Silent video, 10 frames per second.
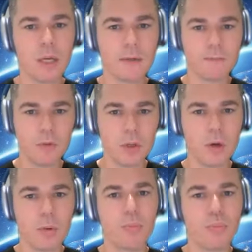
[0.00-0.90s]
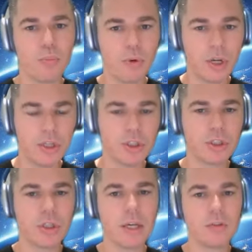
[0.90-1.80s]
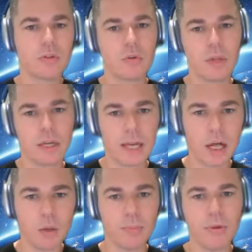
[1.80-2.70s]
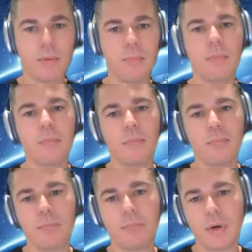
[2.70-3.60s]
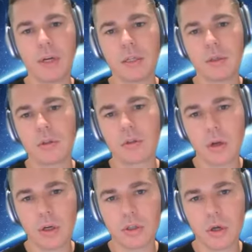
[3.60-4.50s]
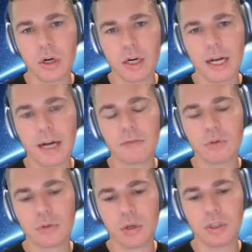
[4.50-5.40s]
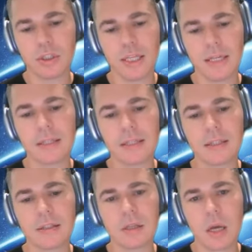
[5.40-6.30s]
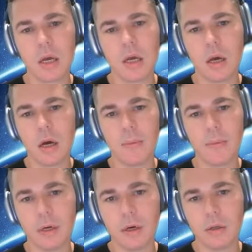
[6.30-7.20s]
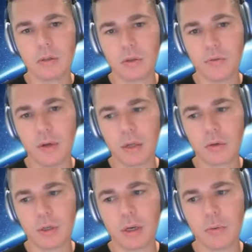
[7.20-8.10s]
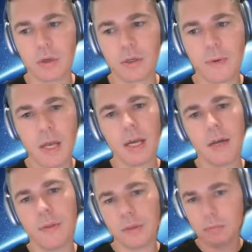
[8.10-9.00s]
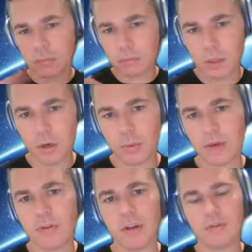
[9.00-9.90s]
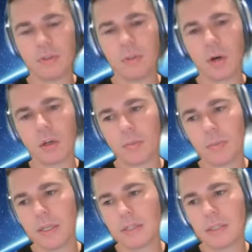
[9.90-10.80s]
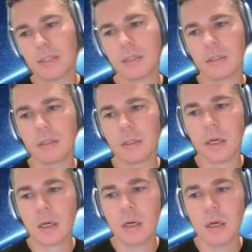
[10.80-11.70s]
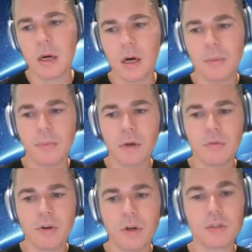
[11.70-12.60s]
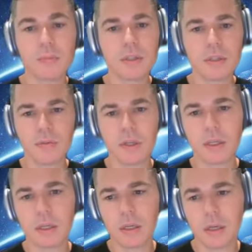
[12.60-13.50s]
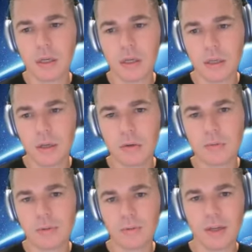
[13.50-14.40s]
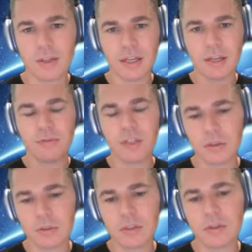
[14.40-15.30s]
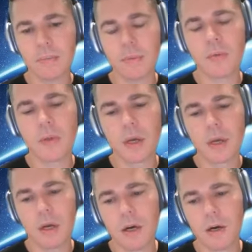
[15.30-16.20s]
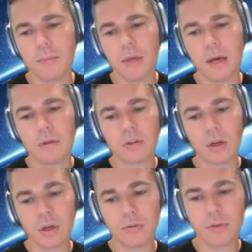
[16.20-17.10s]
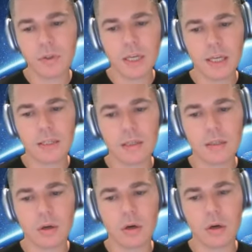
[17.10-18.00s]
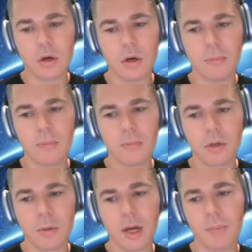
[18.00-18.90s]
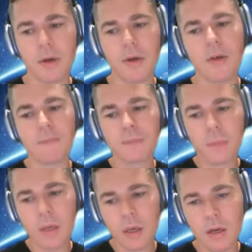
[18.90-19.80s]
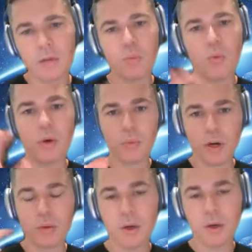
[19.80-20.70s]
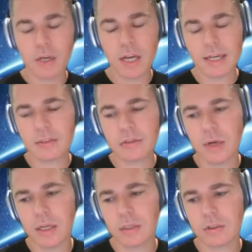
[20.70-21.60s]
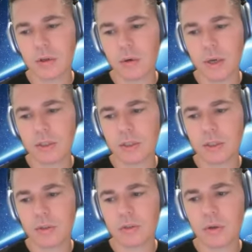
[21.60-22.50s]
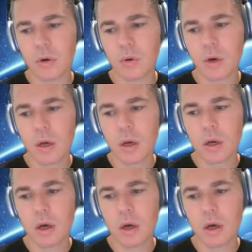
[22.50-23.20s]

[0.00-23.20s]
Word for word: to like you know bridge and sort of like help them bring those large archives those large data sets um, onto the filecoin network and then you know we have nft marketplaces and um, that are very specific uh, you know around the nft ecosystem but um, yeah a ton of use cases are um, coming up and then what, where do we go next right it's a good question so